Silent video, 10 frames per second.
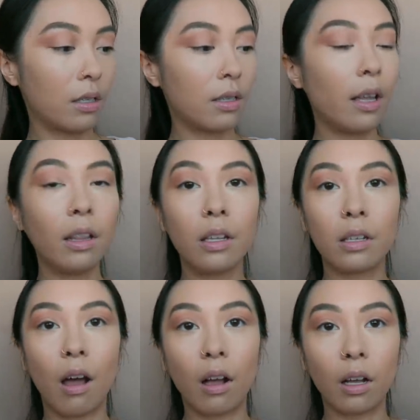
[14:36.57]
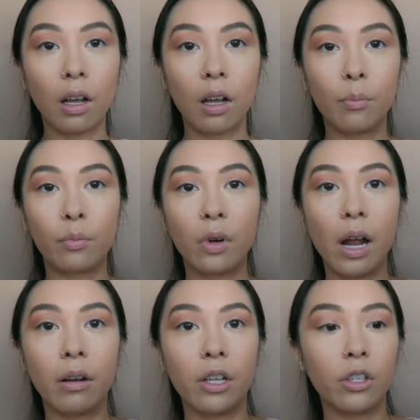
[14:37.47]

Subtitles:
slightly darker brownie